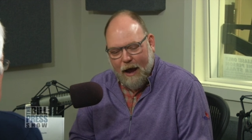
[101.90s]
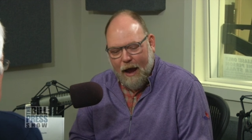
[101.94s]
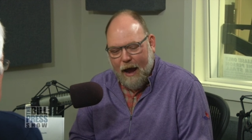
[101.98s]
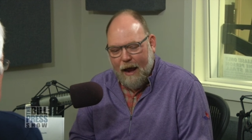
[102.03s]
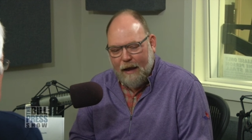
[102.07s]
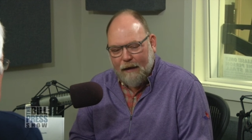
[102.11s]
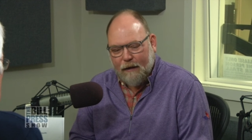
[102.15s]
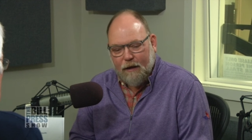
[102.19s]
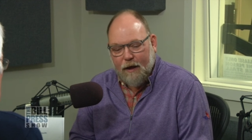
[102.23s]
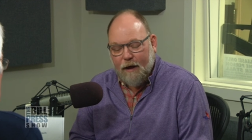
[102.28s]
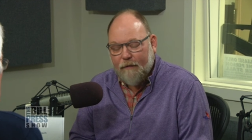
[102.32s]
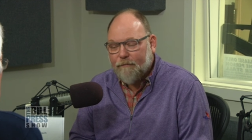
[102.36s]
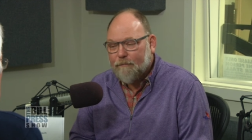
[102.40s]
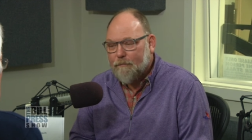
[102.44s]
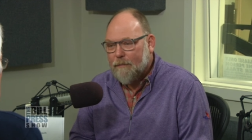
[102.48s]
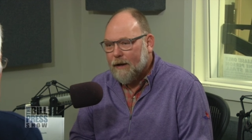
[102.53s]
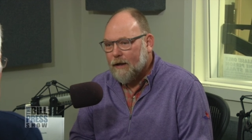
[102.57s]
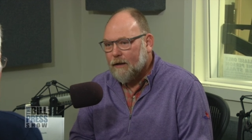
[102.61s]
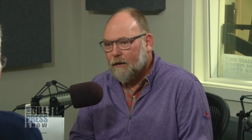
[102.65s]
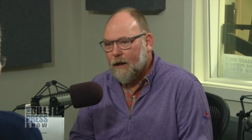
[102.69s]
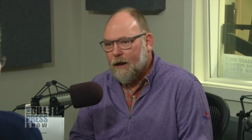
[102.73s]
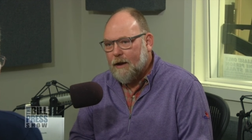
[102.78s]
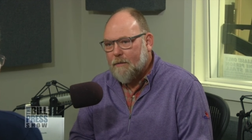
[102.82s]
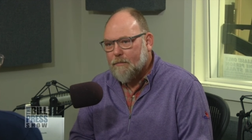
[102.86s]
I love
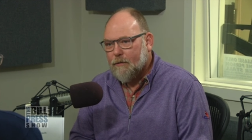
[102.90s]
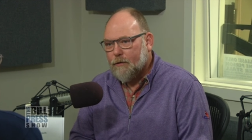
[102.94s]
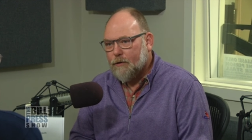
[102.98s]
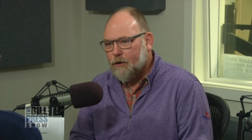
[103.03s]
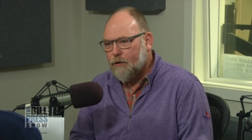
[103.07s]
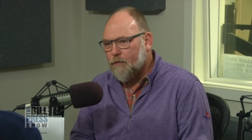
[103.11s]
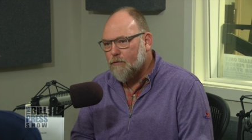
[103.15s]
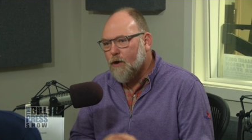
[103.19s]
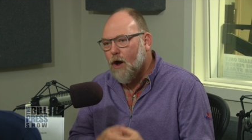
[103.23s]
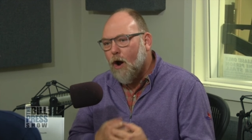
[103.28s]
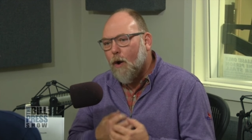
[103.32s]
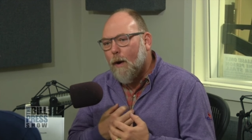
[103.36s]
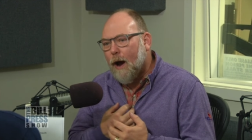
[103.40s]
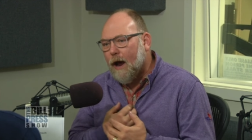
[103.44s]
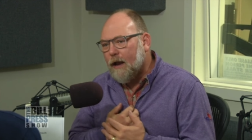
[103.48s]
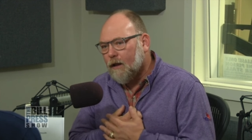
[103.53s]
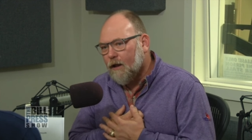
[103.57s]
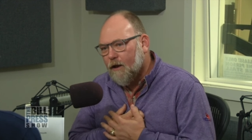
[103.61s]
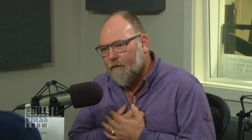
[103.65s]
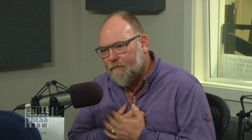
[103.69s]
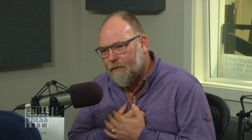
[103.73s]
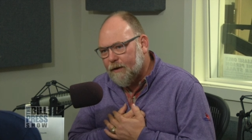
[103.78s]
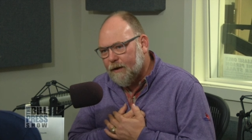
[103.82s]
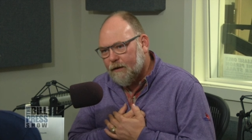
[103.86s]
big labor. You know I
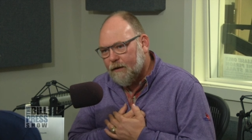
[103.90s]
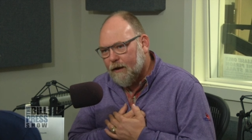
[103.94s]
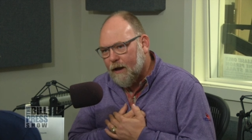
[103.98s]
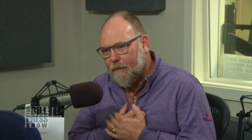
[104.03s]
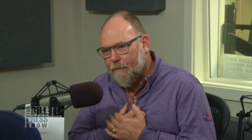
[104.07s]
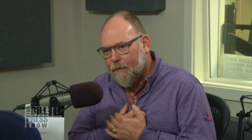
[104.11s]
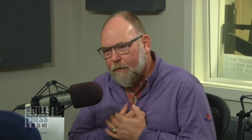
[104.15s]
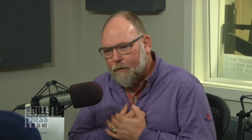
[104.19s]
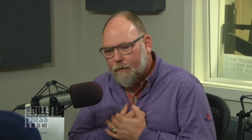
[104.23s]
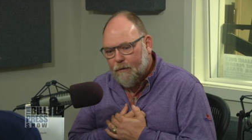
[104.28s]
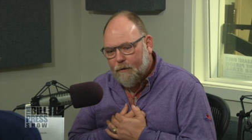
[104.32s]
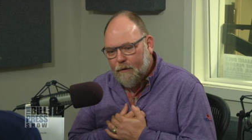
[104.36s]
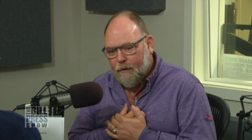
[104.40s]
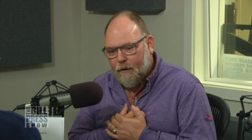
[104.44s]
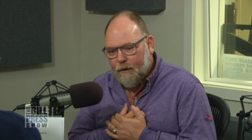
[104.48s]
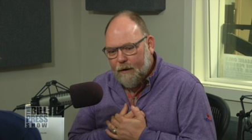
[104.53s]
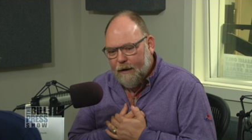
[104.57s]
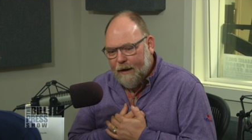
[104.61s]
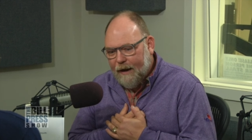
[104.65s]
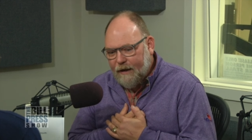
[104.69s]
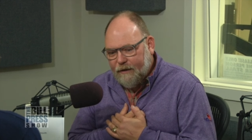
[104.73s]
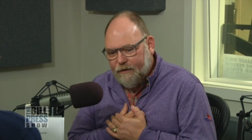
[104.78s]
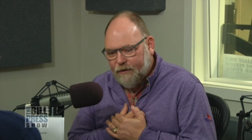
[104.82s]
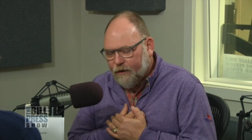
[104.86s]
love big labor.
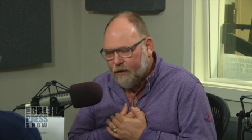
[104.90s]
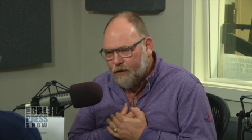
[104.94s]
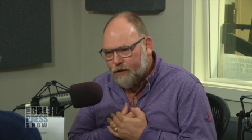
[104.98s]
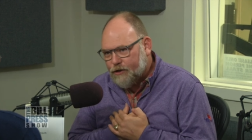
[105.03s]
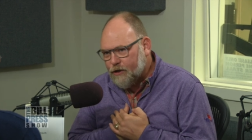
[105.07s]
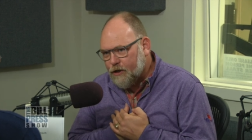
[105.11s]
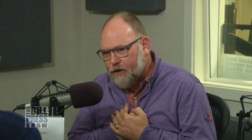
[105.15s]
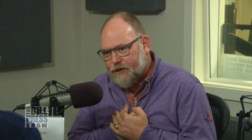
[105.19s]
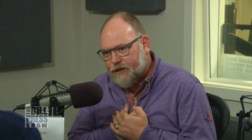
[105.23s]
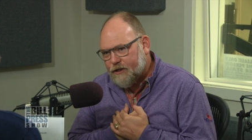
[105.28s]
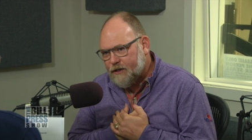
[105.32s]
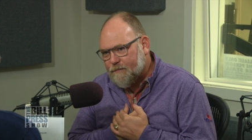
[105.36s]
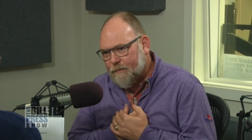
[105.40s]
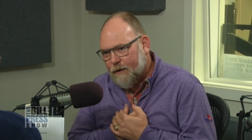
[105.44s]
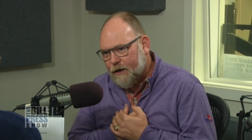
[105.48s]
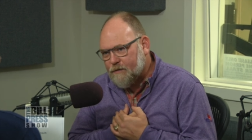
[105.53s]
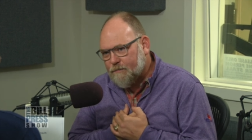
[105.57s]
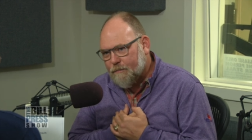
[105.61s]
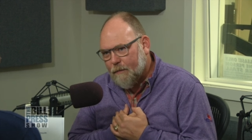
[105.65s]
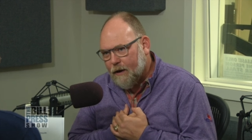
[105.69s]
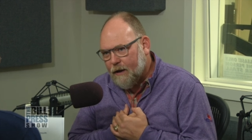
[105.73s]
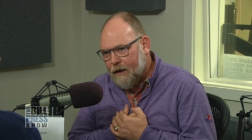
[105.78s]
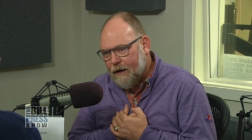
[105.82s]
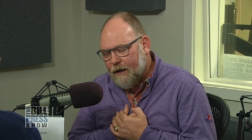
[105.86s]
He took just as much
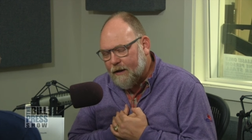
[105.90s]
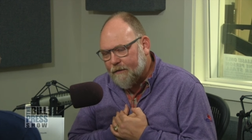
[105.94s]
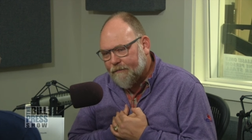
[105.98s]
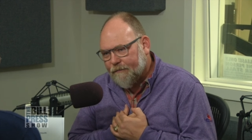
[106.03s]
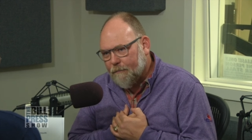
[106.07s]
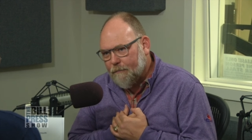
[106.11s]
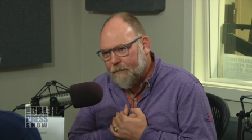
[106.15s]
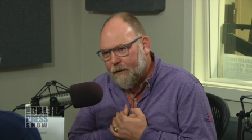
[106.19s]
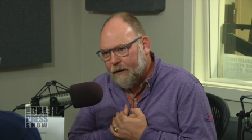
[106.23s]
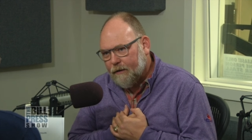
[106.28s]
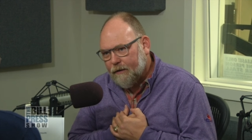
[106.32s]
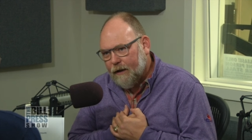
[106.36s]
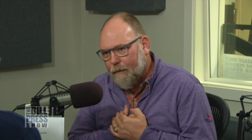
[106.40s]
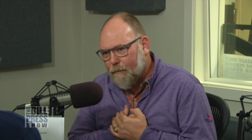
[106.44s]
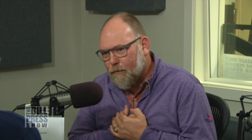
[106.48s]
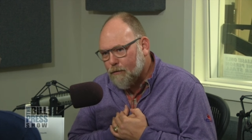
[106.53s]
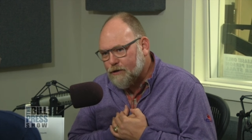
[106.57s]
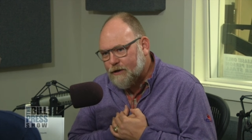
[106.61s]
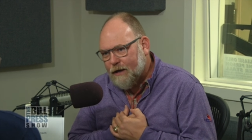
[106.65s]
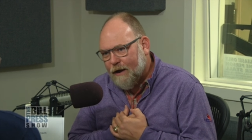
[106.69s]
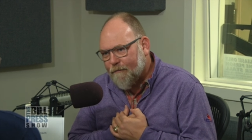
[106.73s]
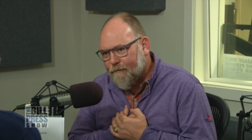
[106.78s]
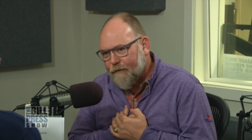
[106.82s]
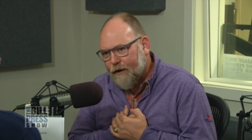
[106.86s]
money from big labor
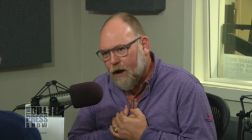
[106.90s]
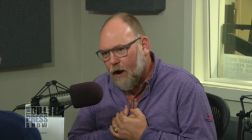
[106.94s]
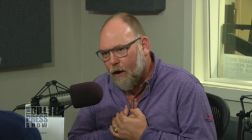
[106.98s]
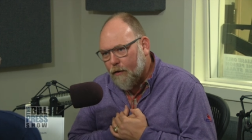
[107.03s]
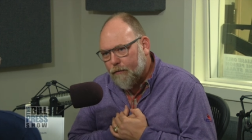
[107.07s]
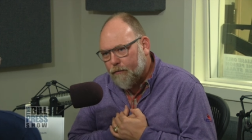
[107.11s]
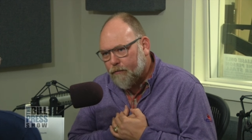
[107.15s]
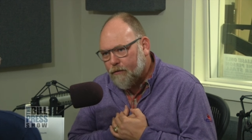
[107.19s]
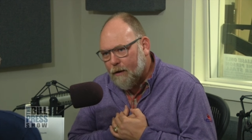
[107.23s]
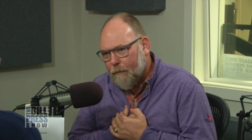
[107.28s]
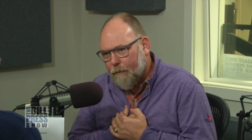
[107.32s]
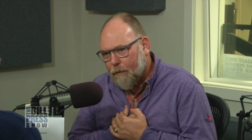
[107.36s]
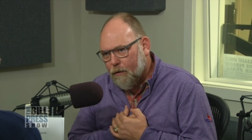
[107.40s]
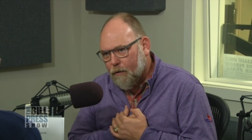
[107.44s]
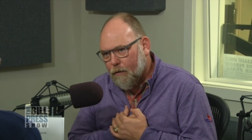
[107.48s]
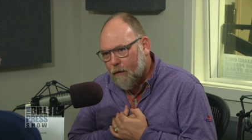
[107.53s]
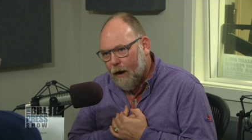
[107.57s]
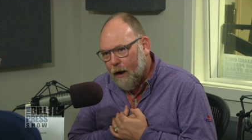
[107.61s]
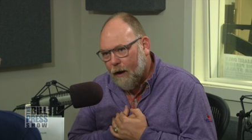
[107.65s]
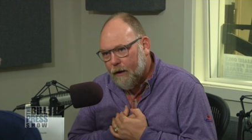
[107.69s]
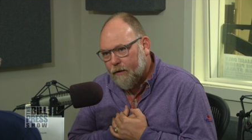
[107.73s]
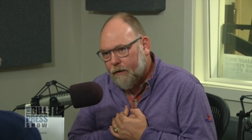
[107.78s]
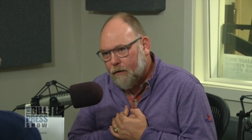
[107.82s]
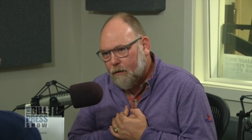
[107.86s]
as every other
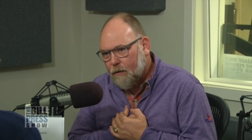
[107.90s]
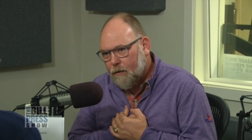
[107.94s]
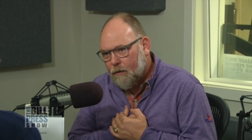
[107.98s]
Democrat.